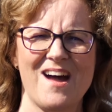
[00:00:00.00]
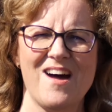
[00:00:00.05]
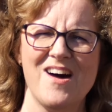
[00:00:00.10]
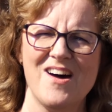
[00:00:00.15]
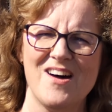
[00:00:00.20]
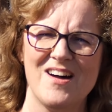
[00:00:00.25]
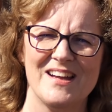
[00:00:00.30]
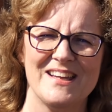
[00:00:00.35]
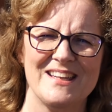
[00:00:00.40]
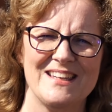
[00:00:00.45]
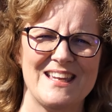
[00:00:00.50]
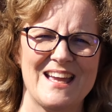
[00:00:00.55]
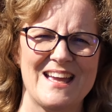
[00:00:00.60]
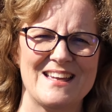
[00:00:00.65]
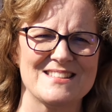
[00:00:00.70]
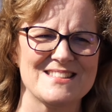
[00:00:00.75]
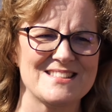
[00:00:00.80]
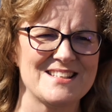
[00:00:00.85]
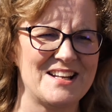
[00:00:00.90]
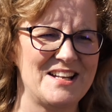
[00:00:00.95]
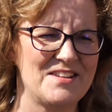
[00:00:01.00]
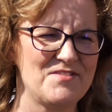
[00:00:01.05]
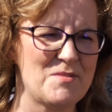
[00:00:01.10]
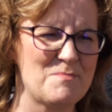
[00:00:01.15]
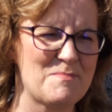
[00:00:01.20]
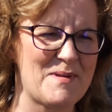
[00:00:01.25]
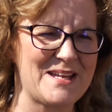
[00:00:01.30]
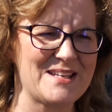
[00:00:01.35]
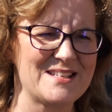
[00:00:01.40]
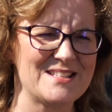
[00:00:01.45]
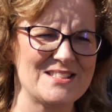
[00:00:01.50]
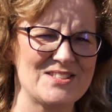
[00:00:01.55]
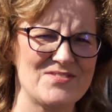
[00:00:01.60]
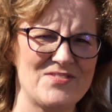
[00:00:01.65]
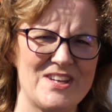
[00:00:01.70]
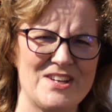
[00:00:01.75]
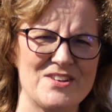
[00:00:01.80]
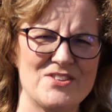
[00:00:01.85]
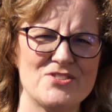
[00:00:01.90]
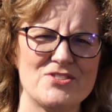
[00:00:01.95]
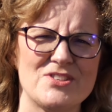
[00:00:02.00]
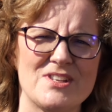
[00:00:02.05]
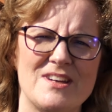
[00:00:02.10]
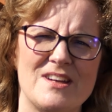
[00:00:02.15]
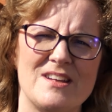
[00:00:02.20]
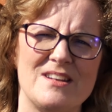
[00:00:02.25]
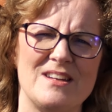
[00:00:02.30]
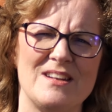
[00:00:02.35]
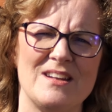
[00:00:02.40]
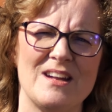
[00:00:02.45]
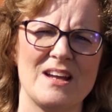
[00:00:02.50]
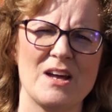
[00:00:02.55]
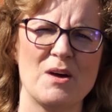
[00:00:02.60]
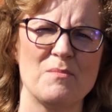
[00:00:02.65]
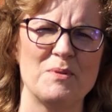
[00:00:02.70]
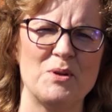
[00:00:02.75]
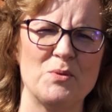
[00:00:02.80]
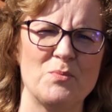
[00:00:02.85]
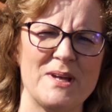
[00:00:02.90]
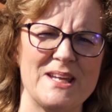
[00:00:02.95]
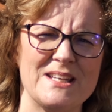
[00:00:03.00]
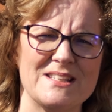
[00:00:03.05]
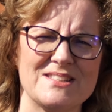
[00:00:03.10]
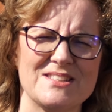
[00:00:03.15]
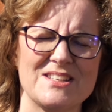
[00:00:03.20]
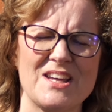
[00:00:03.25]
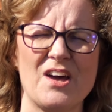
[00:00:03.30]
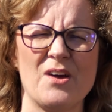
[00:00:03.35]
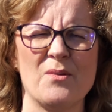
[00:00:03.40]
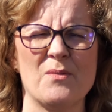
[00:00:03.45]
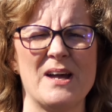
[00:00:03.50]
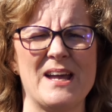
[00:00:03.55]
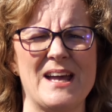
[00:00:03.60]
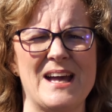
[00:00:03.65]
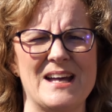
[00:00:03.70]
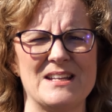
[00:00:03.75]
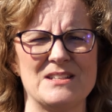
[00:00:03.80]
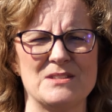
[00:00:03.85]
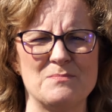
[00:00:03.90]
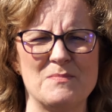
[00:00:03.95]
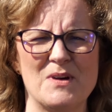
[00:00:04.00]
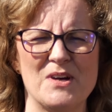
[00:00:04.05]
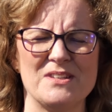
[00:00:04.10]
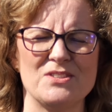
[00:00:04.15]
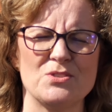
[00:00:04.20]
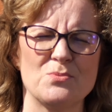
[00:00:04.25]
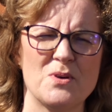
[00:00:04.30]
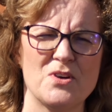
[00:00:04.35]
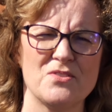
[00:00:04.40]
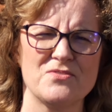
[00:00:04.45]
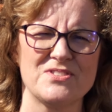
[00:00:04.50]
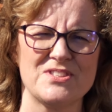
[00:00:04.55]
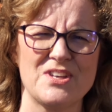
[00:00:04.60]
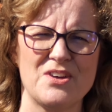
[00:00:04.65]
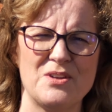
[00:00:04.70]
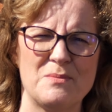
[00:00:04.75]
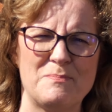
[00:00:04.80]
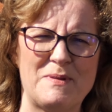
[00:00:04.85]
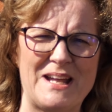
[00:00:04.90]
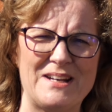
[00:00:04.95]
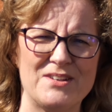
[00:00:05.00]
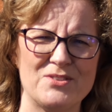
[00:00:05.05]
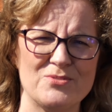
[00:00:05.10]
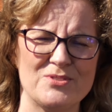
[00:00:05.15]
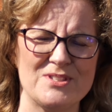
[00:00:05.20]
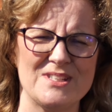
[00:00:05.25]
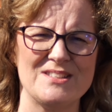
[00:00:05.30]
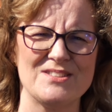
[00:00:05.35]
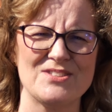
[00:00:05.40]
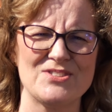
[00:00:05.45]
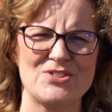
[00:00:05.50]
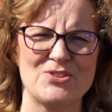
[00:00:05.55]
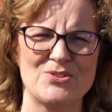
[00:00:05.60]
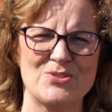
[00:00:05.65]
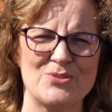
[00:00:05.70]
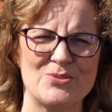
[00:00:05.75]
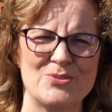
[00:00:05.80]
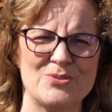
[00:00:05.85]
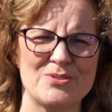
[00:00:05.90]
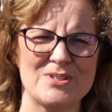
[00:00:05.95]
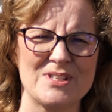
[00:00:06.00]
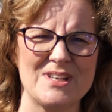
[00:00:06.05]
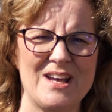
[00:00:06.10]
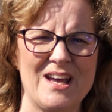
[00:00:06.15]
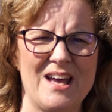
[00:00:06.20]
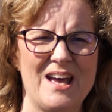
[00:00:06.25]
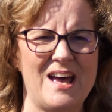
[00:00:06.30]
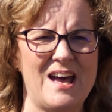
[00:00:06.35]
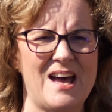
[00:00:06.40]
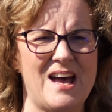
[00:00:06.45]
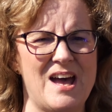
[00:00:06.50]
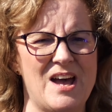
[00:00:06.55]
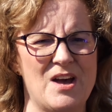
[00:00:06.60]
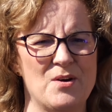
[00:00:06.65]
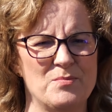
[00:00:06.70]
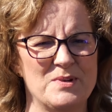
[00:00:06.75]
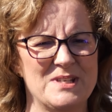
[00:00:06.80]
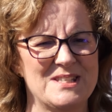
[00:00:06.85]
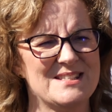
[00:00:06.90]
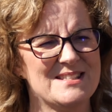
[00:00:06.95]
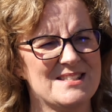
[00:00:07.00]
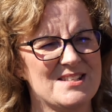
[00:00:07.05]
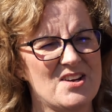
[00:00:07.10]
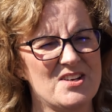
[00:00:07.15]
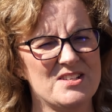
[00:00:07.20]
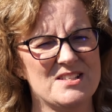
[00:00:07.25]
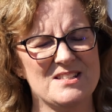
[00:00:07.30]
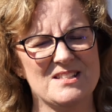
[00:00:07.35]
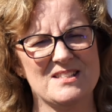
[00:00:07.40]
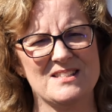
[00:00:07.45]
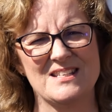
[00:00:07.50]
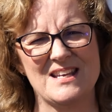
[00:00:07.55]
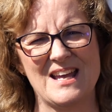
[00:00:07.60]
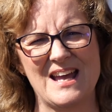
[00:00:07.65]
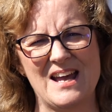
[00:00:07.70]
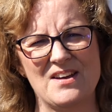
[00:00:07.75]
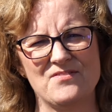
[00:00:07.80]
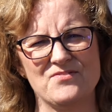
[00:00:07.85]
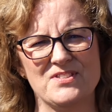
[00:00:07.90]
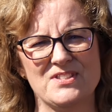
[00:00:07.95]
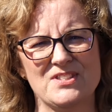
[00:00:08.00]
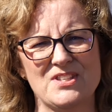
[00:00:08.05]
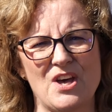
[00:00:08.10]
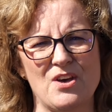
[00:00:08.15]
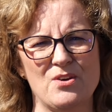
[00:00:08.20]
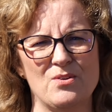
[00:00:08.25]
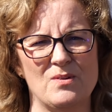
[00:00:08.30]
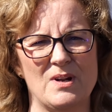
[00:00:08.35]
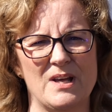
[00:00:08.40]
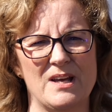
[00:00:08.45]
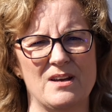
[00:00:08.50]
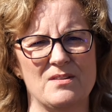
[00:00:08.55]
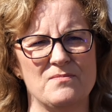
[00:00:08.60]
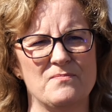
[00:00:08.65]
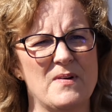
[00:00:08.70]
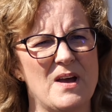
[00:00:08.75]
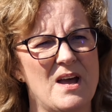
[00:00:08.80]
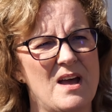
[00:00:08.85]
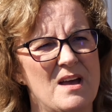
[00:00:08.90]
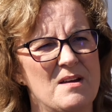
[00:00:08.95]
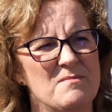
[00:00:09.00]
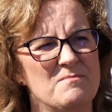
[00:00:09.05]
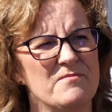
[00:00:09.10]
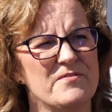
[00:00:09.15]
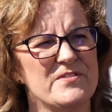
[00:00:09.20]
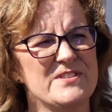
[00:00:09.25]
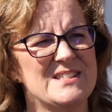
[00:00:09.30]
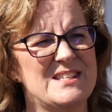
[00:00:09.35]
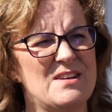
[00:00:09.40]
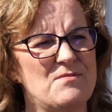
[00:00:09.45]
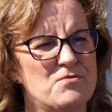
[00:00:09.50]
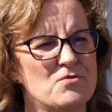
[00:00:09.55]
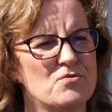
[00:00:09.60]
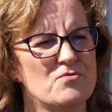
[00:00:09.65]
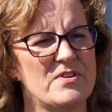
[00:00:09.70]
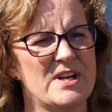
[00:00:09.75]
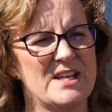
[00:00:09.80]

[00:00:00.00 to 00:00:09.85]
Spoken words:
Hi, yes, I live in Beaconsfield, and a couple of weeks ago I had my 12 solar panels installed. We decided to have solar for several